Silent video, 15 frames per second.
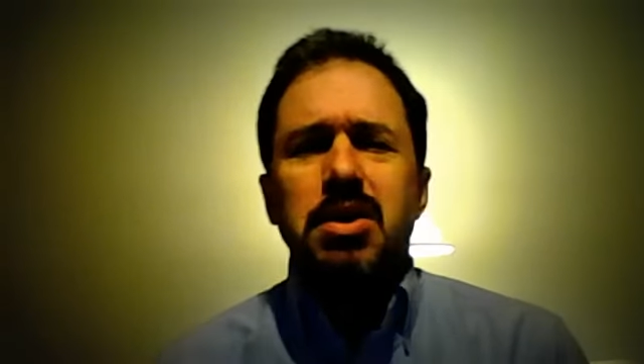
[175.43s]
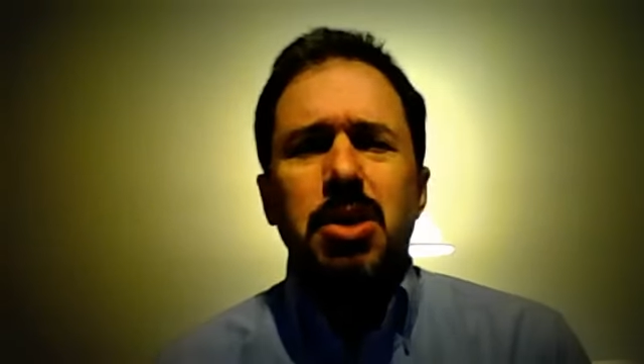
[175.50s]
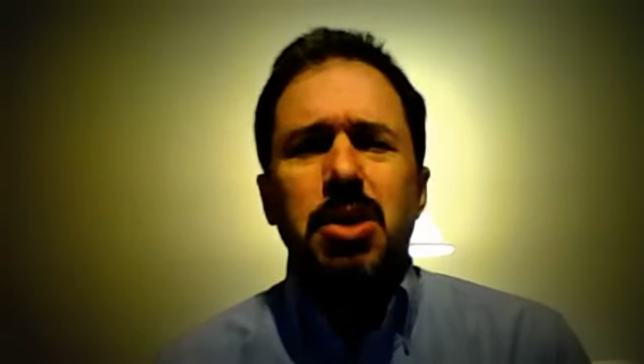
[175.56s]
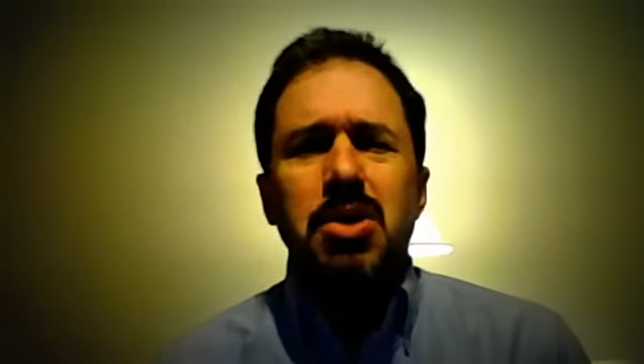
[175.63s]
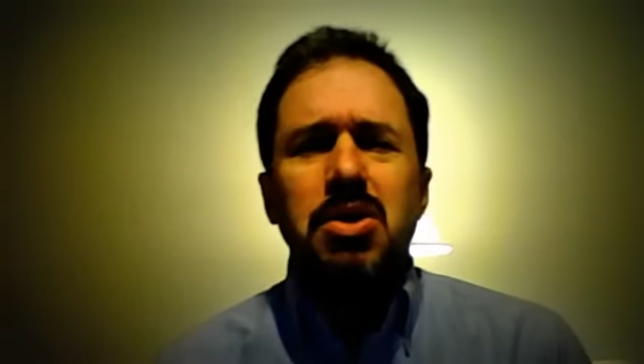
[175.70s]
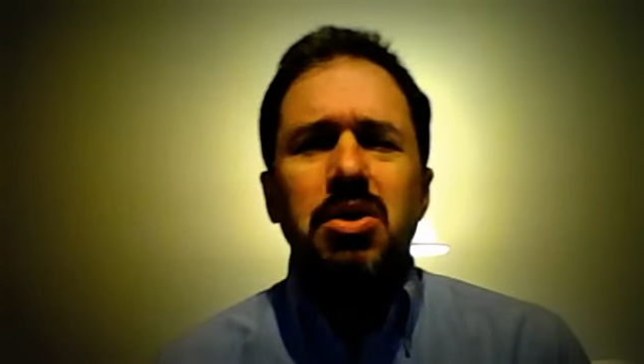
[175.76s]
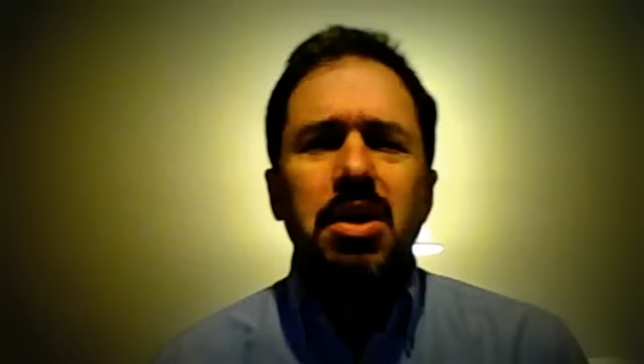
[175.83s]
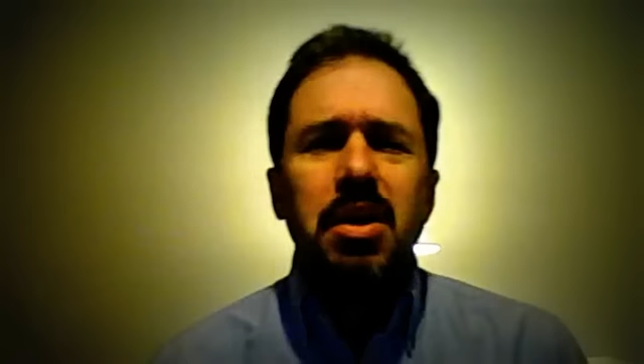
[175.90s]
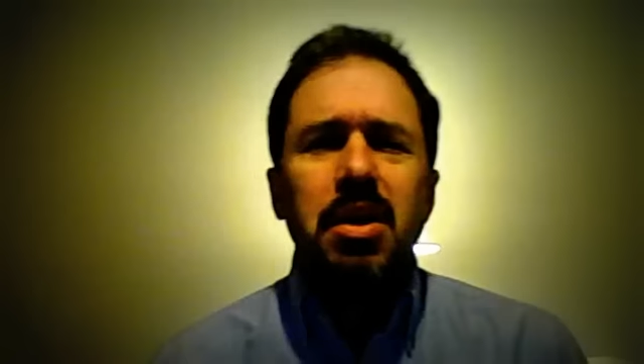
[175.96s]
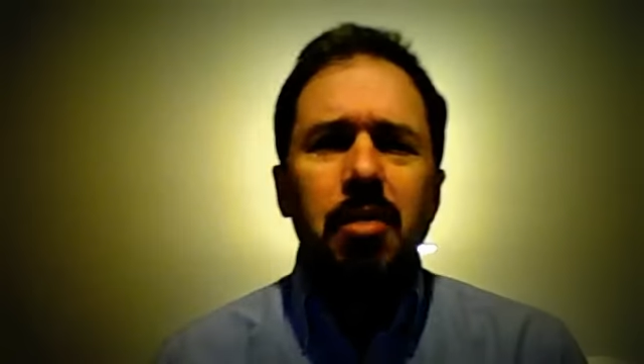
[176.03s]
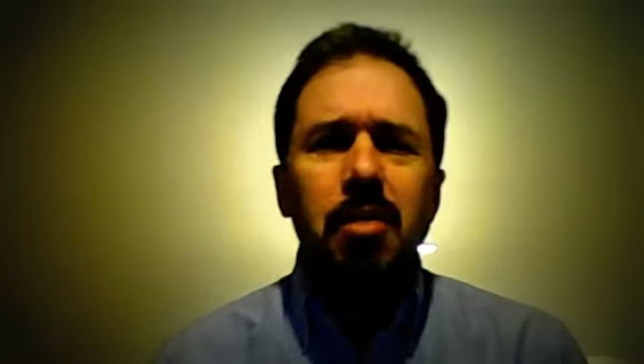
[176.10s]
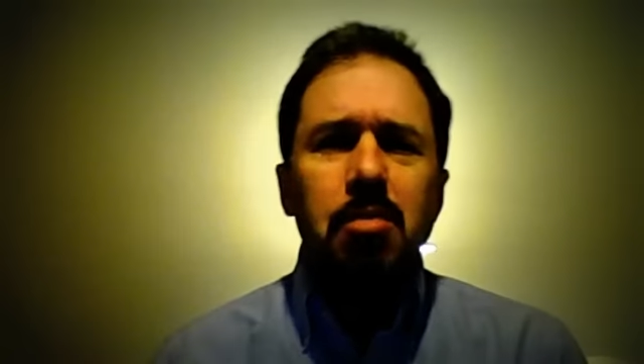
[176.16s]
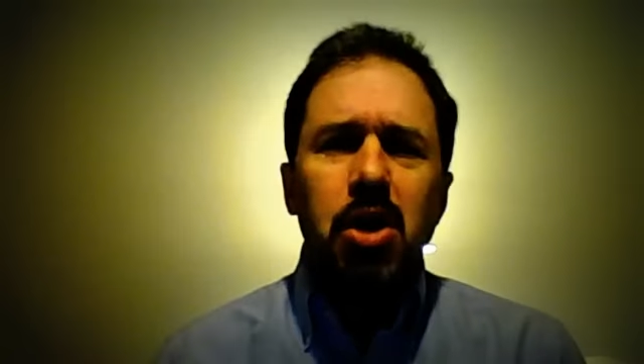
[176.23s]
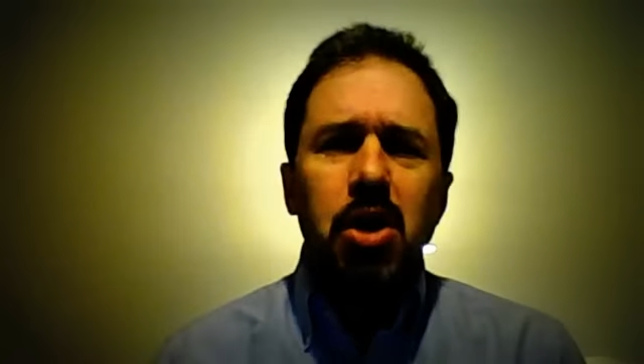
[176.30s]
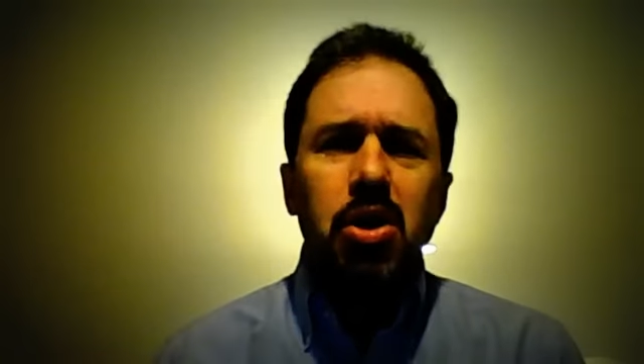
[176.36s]
especially
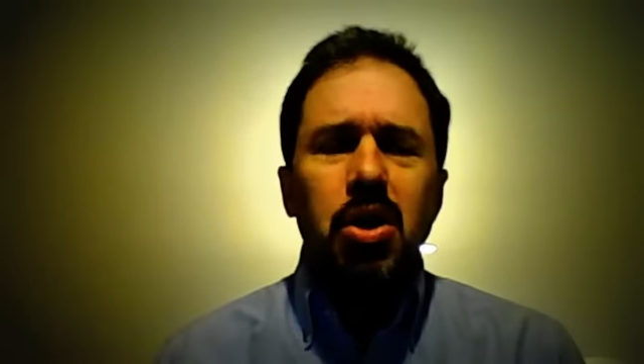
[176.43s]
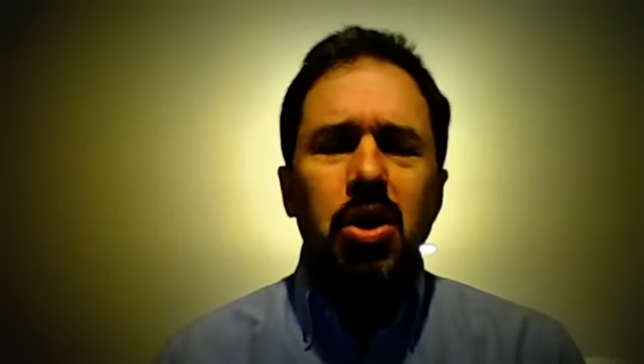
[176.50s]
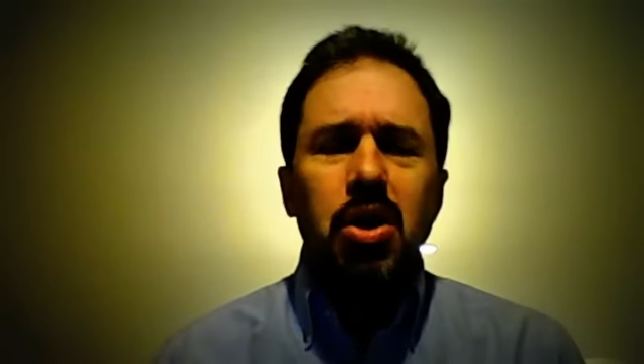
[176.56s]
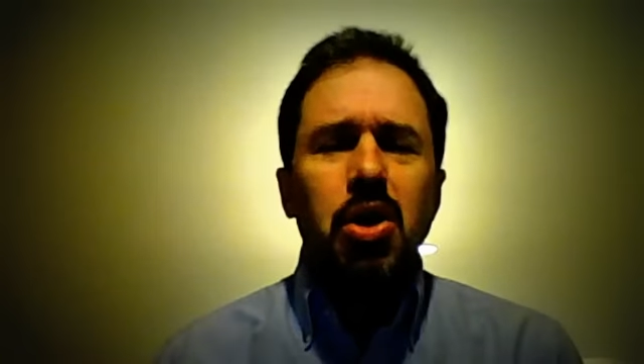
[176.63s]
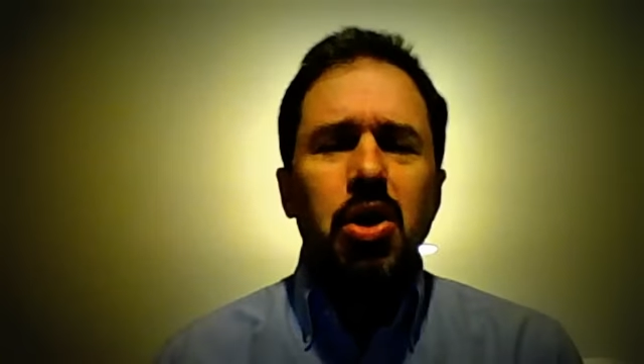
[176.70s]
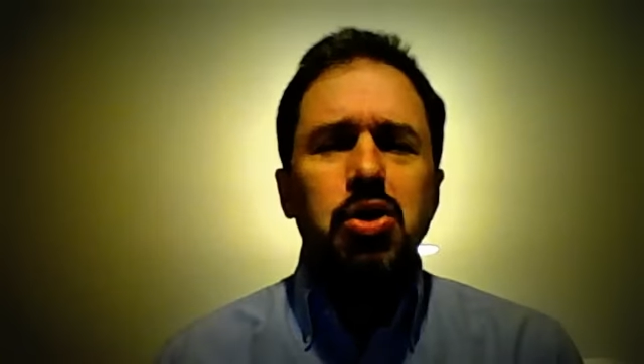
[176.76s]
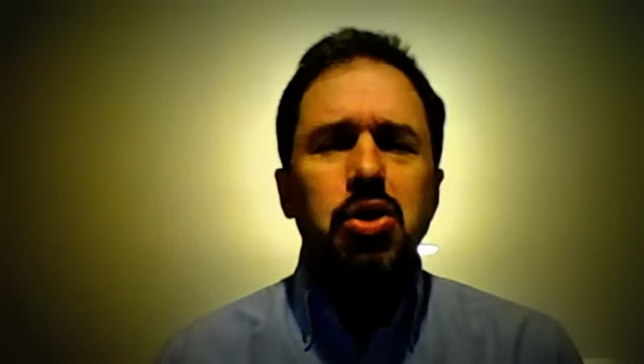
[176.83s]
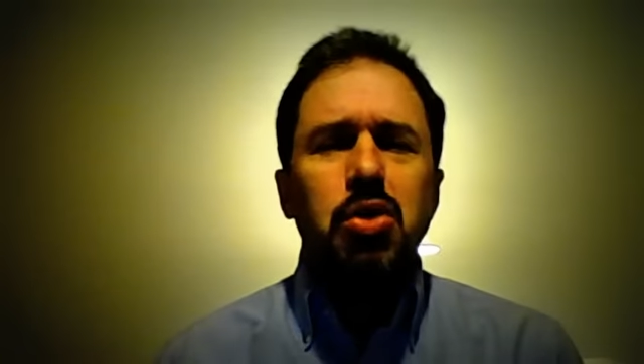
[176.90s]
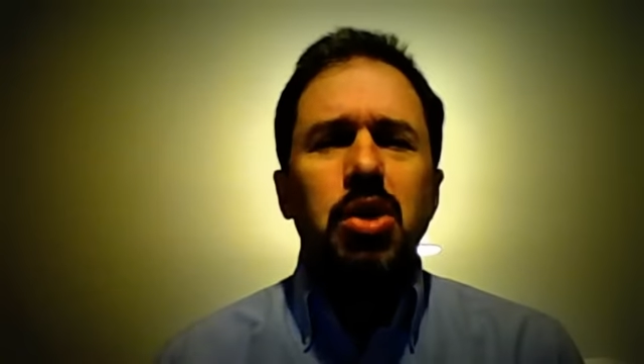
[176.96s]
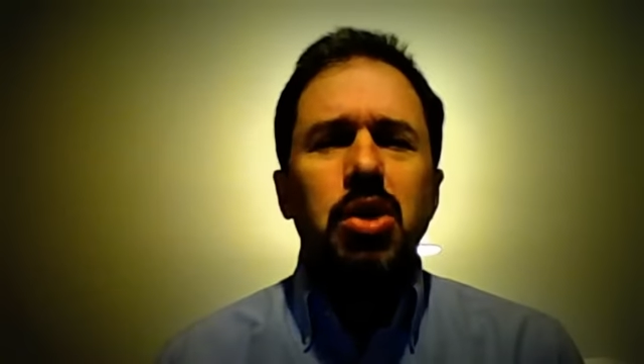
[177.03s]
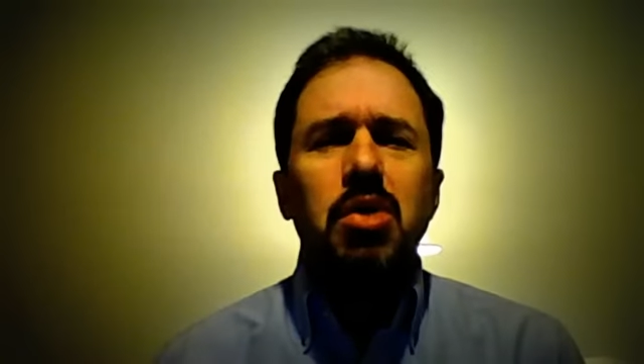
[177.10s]
in American culture.